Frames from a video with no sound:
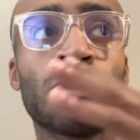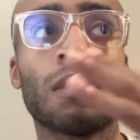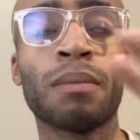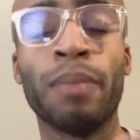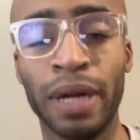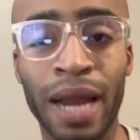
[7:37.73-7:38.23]

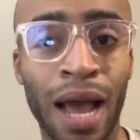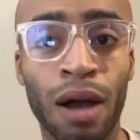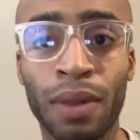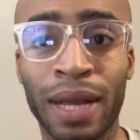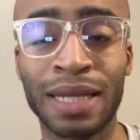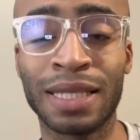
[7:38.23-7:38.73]
but
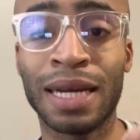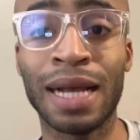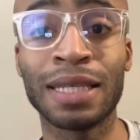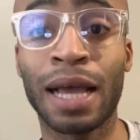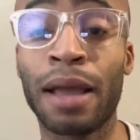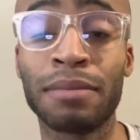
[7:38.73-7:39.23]
now, like I said,
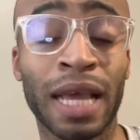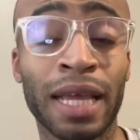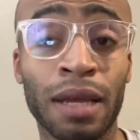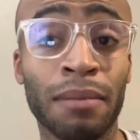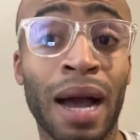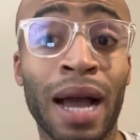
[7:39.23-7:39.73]
I am
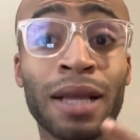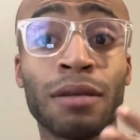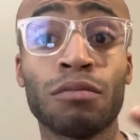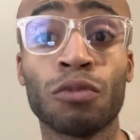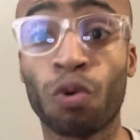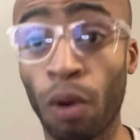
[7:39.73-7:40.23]
taking my
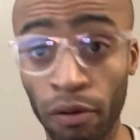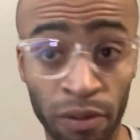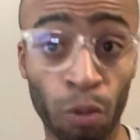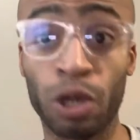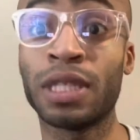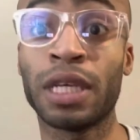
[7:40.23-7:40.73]
growth
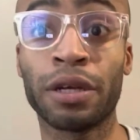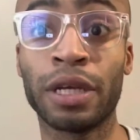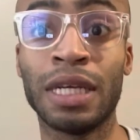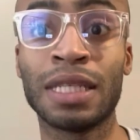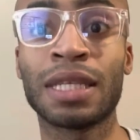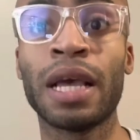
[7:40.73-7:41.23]
more
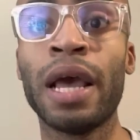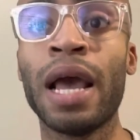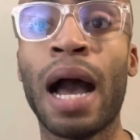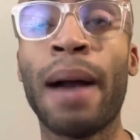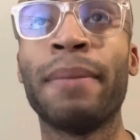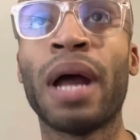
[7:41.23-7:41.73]
serious.
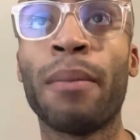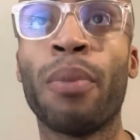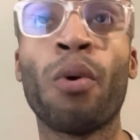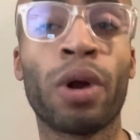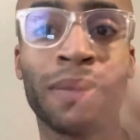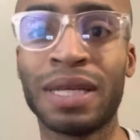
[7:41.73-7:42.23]
I'm not
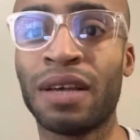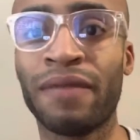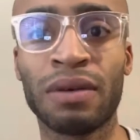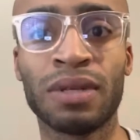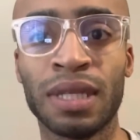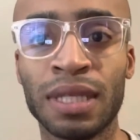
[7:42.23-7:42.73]
pouring myself
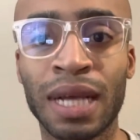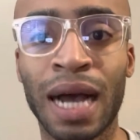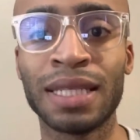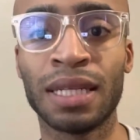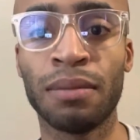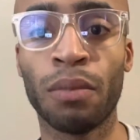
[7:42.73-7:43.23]
out to these
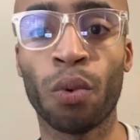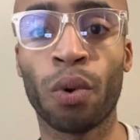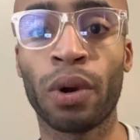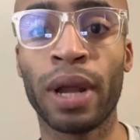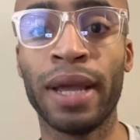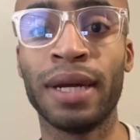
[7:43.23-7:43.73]
guys
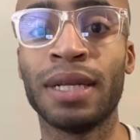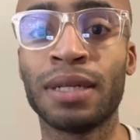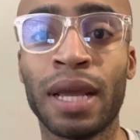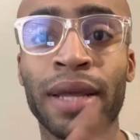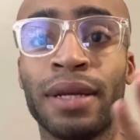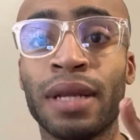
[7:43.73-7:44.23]
anymore,
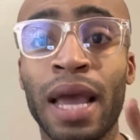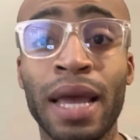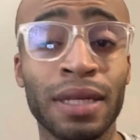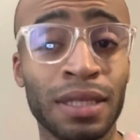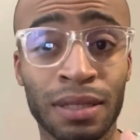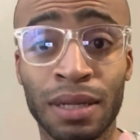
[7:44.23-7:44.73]
and
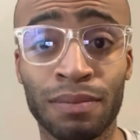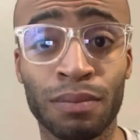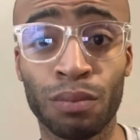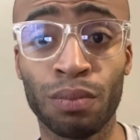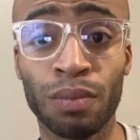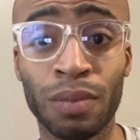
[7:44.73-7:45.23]
any
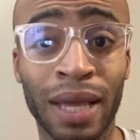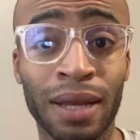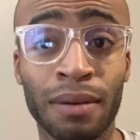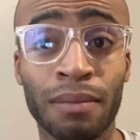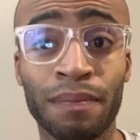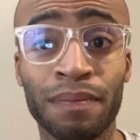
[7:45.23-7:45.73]
like
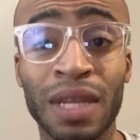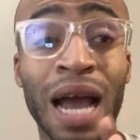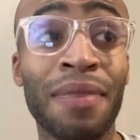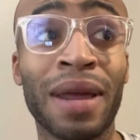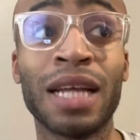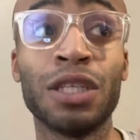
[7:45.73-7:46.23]

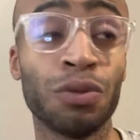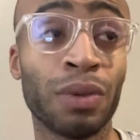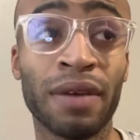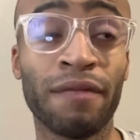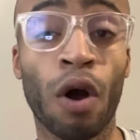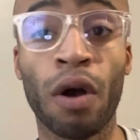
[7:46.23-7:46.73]
guy that I do
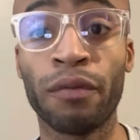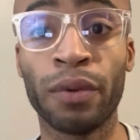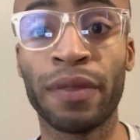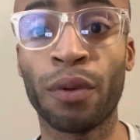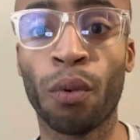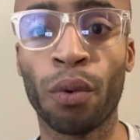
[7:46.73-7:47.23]
get involved
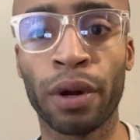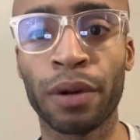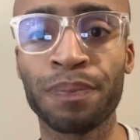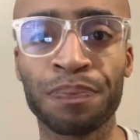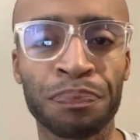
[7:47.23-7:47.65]
with, or